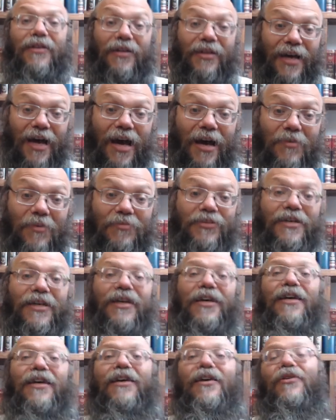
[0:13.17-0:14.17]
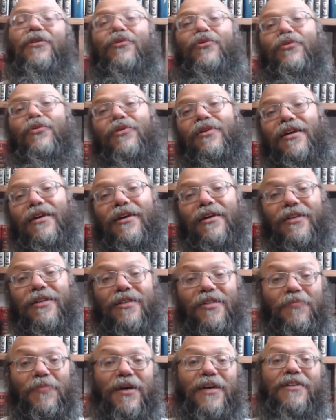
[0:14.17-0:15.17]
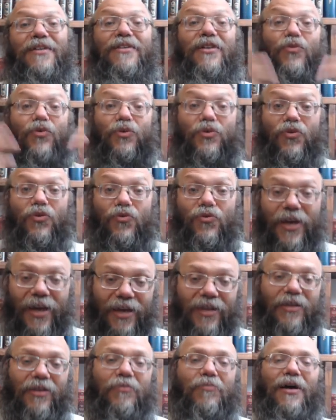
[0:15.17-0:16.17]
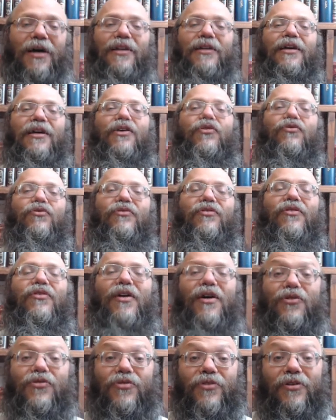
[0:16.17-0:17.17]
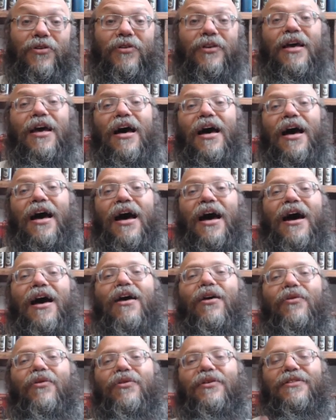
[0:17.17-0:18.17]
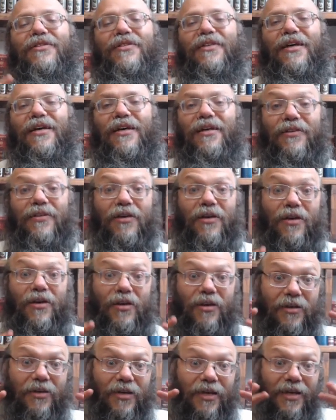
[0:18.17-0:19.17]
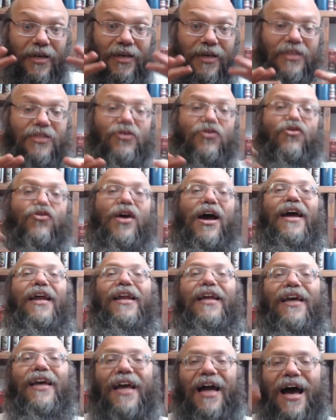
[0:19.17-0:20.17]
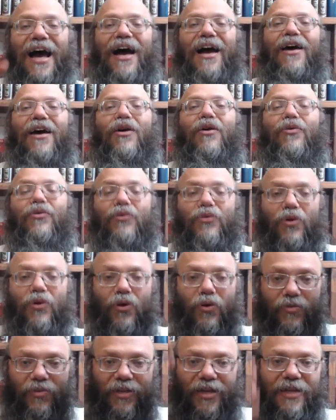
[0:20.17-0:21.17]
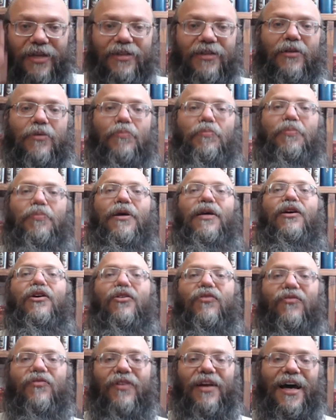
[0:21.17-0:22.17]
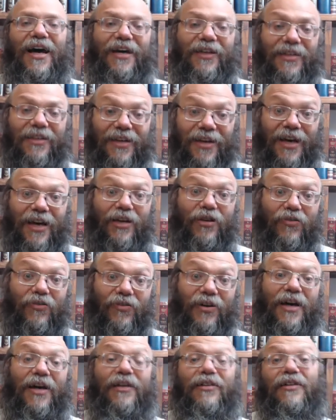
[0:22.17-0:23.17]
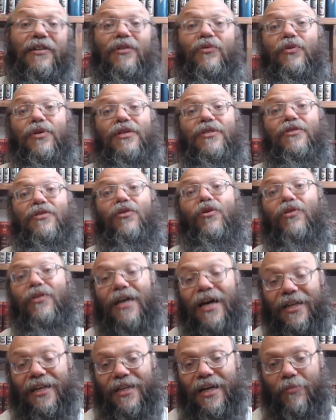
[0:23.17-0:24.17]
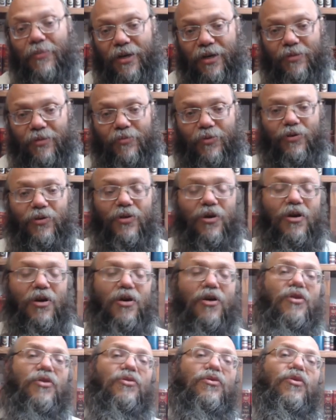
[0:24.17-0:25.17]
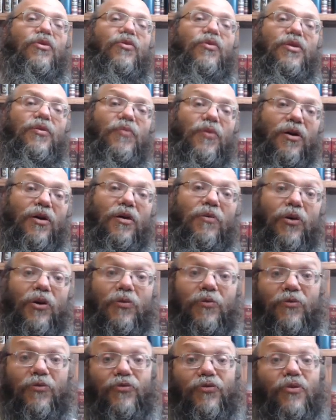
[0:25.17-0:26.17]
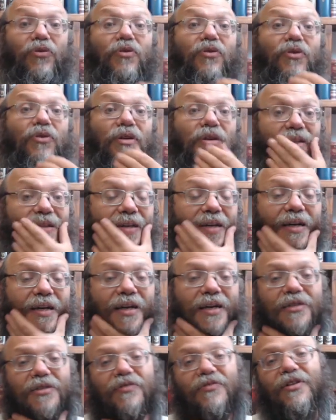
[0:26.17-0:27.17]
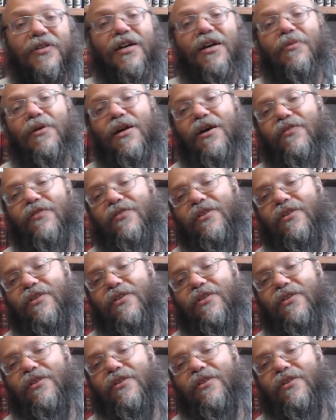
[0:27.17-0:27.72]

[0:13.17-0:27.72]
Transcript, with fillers: comes into the space that was created by the contraction. How is that is shining out of that pillar of light, the line of light that is called Adam Kadmon. So we spoke about before in the class of the Kabbalah of